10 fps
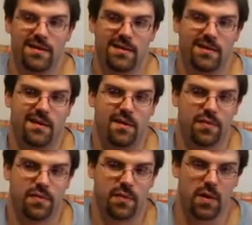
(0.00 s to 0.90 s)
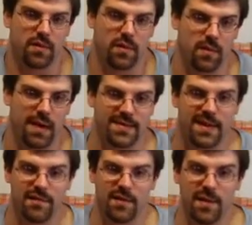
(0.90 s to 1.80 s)
you know, 3 or 4 months
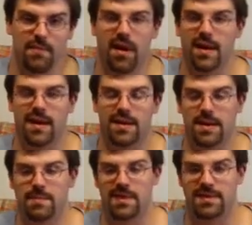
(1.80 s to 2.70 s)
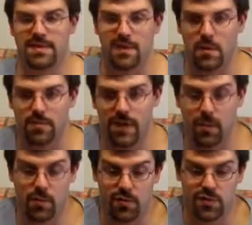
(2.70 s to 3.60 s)
after I bought it, and I beat the single player
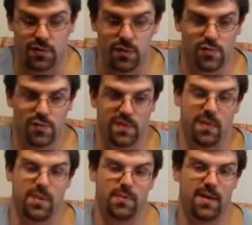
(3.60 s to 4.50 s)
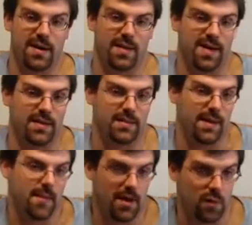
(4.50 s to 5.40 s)
portion, which was the only part I liked
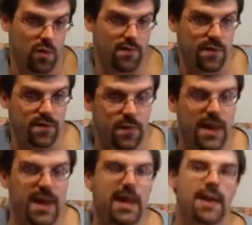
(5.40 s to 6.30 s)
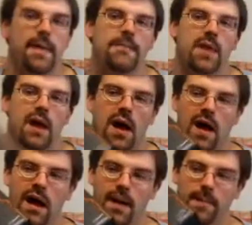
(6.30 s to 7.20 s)
about Modern Warfare 3.
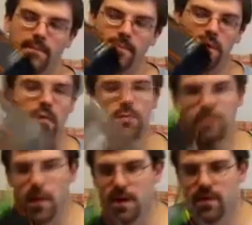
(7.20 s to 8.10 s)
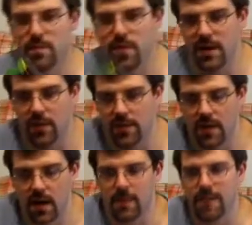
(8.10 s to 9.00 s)
Another point I want to
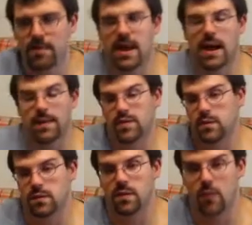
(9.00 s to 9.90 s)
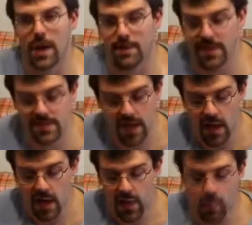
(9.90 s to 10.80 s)
talk about in Black Ops 2 is the weapons.
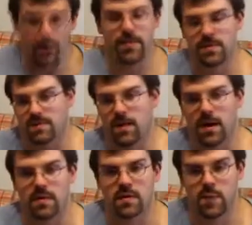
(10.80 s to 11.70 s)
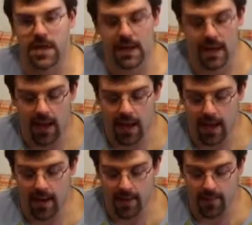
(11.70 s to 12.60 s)
The weapons are fucking sweet.
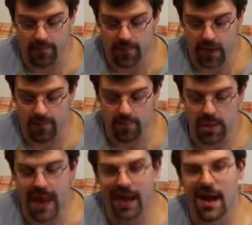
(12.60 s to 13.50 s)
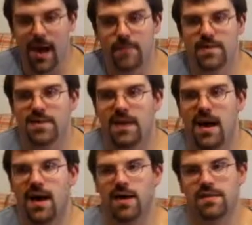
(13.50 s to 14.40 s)
In Black Ops,
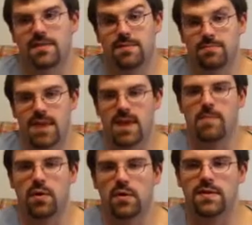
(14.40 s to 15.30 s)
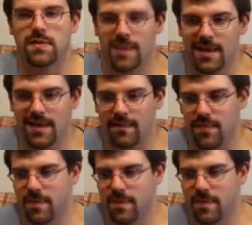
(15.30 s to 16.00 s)
to me personally,